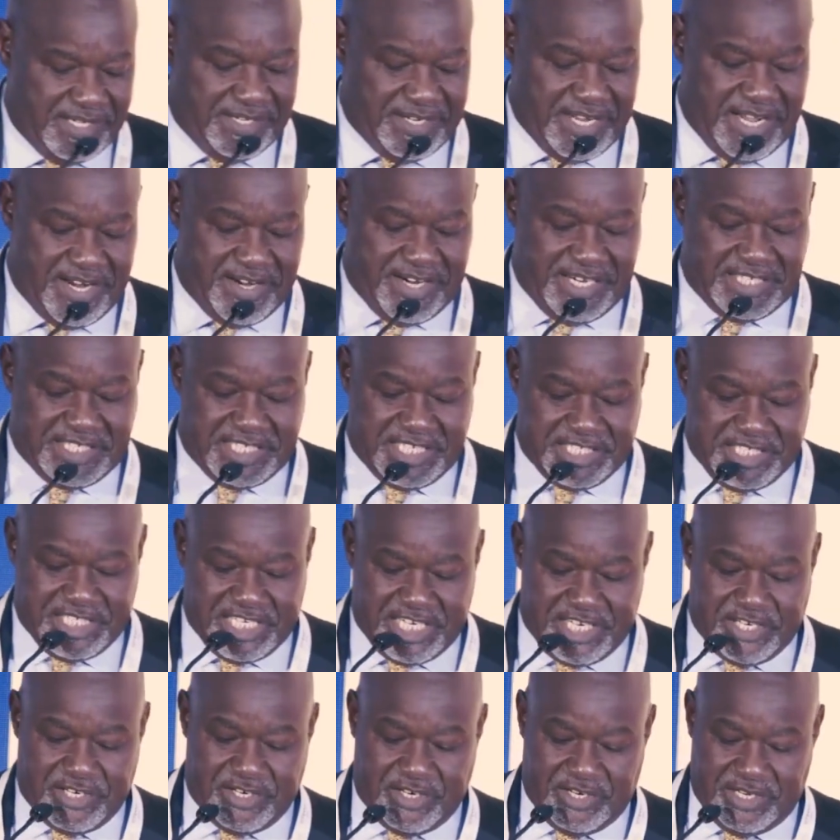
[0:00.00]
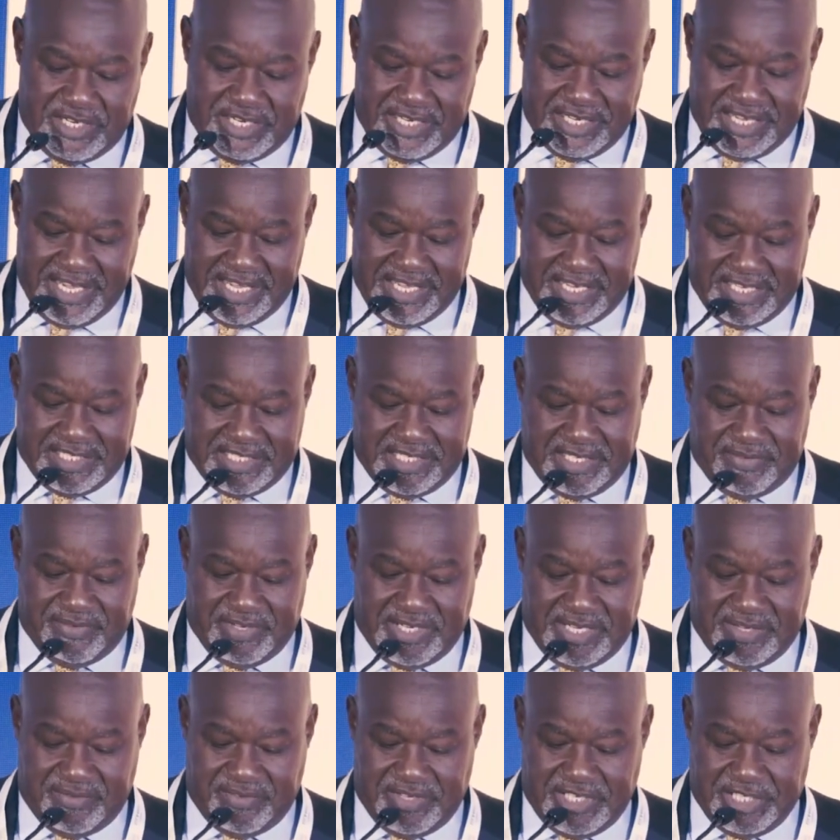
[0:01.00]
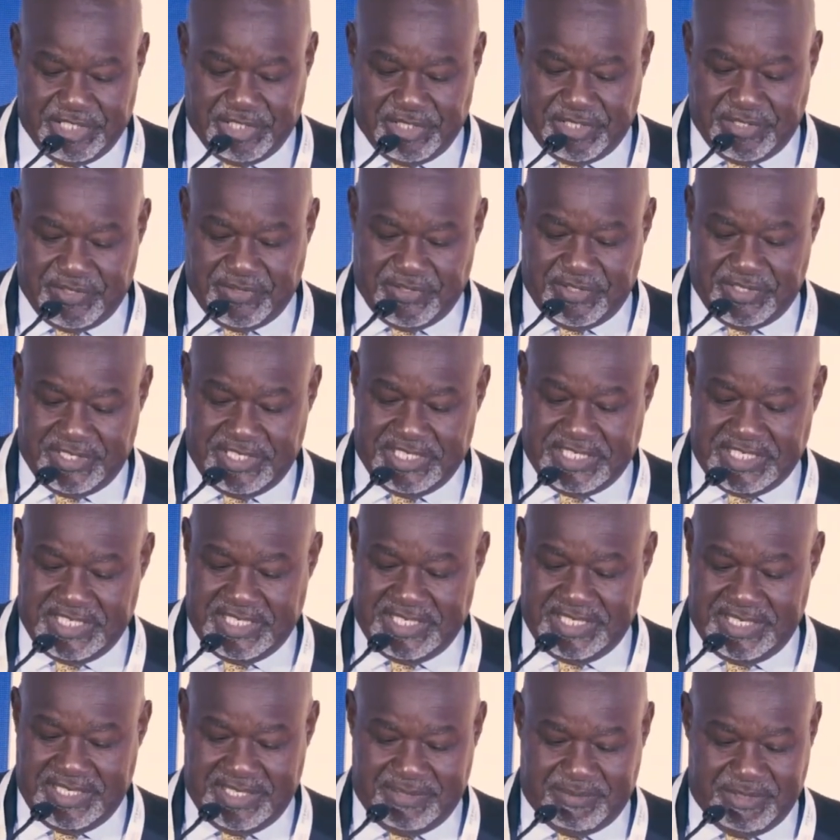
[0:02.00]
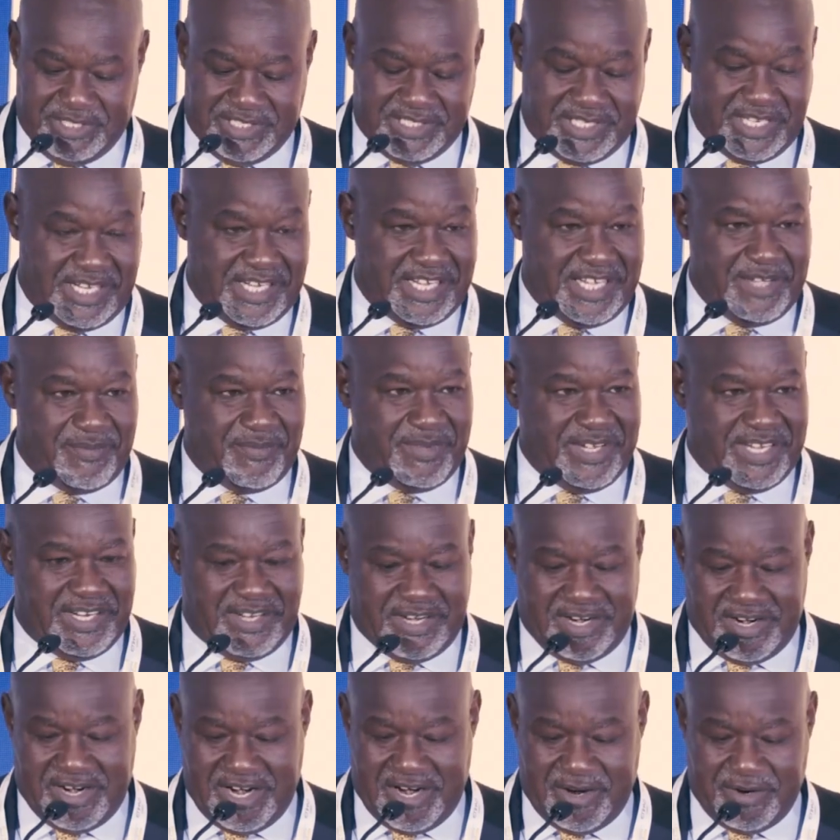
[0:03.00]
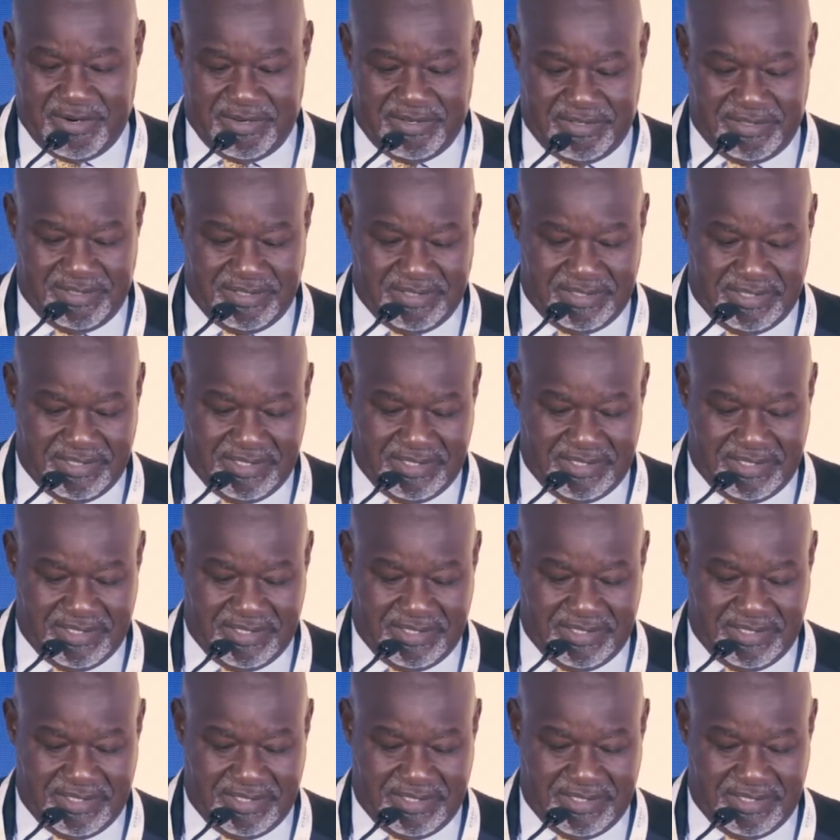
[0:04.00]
Director General, Kenya Civil Aviation Authority, Mr. Emil Arao.